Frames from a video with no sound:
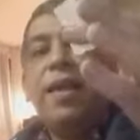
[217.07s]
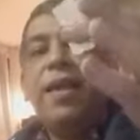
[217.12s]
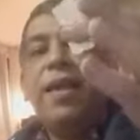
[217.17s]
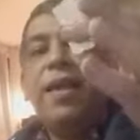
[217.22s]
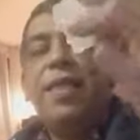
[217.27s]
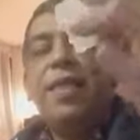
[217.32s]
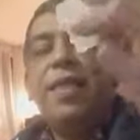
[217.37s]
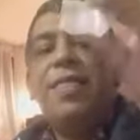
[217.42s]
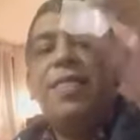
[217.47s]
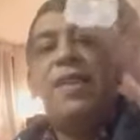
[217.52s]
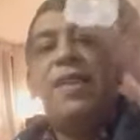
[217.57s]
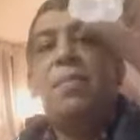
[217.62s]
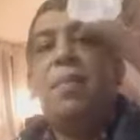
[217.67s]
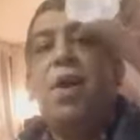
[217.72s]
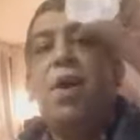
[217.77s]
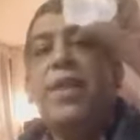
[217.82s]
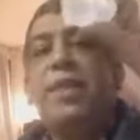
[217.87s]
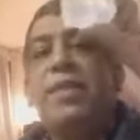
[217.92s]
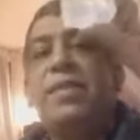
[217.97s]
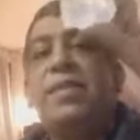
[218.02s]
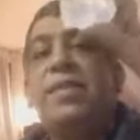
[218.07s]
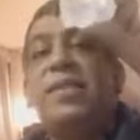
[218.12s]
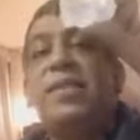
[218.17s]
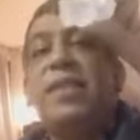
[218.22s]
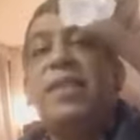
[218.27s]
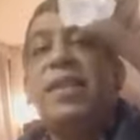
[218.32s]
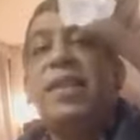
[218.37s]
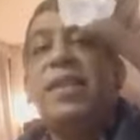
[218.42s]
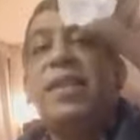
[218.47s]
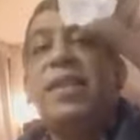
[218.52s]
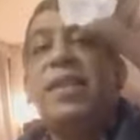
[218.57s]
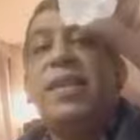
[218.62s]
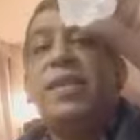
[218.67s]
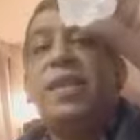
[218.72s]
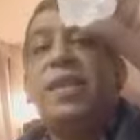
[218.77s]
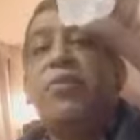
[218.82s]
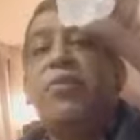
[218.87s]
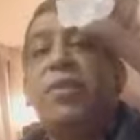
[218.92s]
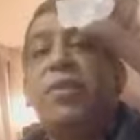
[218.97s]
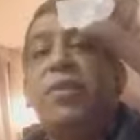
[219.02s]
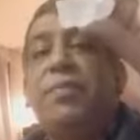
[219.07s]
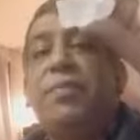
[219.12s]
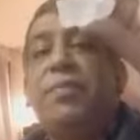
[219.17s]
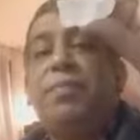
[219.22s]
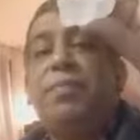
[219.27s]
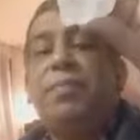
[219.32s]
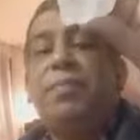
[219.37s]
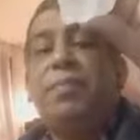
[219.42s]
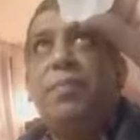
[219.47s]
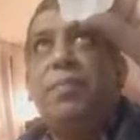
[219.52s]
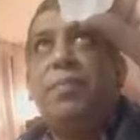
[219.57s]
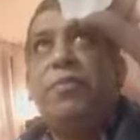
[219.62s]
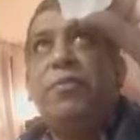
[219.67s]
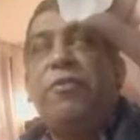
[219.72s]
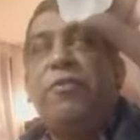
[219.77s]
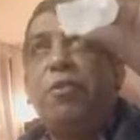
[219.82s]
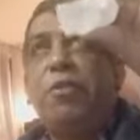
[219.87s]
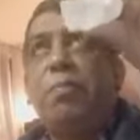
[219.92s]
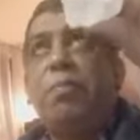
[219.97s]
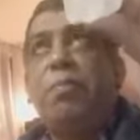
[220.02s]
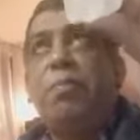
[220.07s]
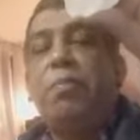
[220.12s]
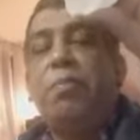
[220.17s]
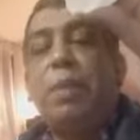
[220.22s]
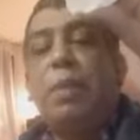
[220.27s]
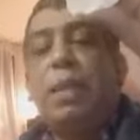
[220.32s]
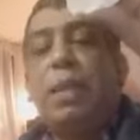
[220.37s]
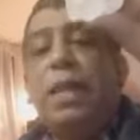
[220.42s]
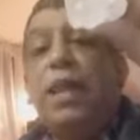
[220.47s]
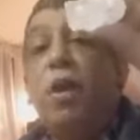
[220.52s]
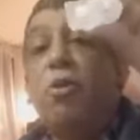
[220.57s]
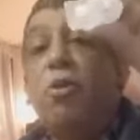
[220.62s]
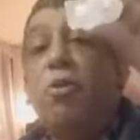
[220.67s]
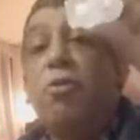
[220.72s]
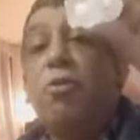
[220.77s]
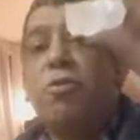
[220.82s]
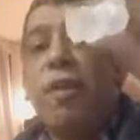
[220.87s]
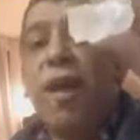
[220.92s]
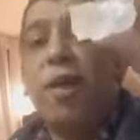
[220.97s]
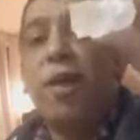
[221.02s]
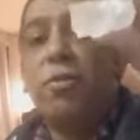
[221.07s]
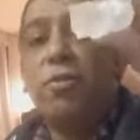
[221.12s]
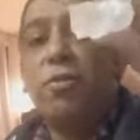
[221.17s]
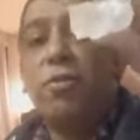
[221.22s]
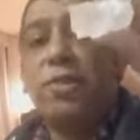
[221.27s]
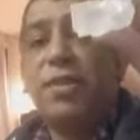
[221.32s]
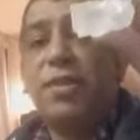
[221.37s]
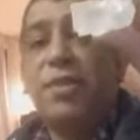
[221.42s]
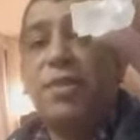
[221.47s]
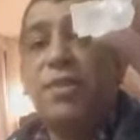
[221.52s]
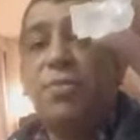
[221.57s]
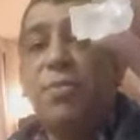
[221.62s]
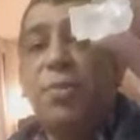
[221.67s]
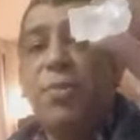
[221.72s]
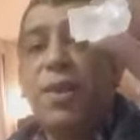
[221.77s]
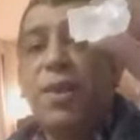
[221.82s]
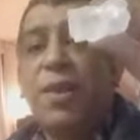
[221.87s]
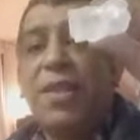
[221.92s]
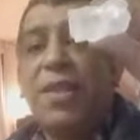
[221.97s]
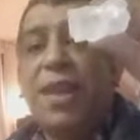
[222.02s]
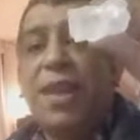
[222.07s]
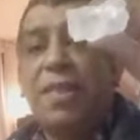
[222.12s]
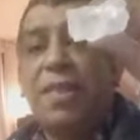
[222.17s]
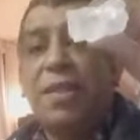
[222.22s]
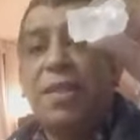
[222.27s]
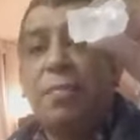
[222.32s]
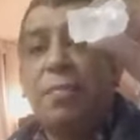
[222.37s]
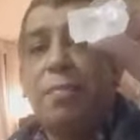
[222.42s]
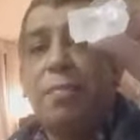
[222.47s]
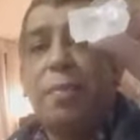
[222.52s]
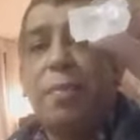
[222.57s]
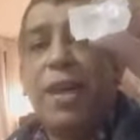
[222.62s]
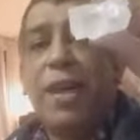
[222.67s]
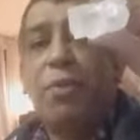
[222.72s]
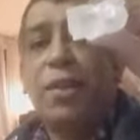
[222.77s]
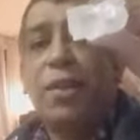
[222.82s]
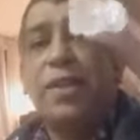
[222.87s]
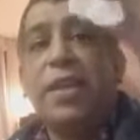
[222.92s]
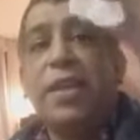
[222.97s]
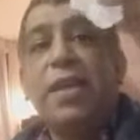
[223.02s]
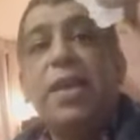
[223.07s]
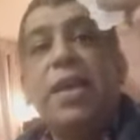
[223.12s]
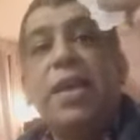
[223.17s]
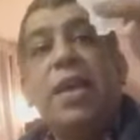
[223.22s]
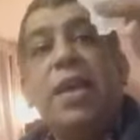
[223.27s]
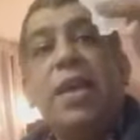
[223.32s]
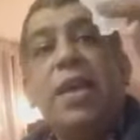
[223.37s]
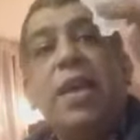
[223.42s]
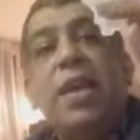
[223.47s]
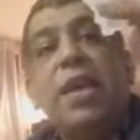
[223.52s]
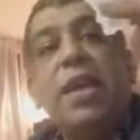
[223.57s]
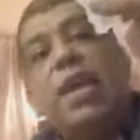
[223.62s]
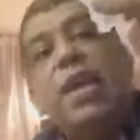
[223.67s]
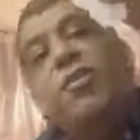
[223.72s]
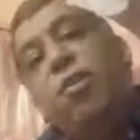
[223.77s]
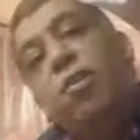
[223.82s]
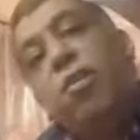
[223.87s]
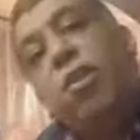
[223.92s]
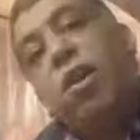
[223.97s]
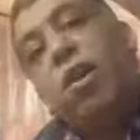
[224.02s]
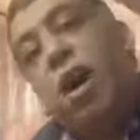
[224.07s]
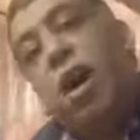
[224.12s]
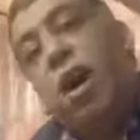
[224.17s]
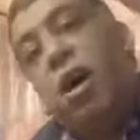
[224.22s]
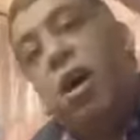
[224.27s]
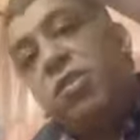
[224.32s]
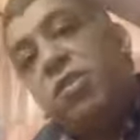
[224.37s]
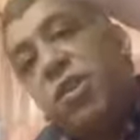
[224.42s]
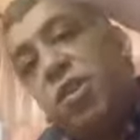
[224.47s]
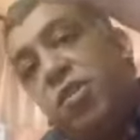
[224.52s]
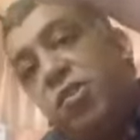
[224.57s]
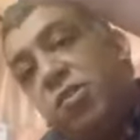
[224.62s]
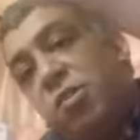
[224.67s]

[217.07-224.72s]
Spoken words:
These are mined 600 foot below ground. This is where you get the best quality. If you look at our stones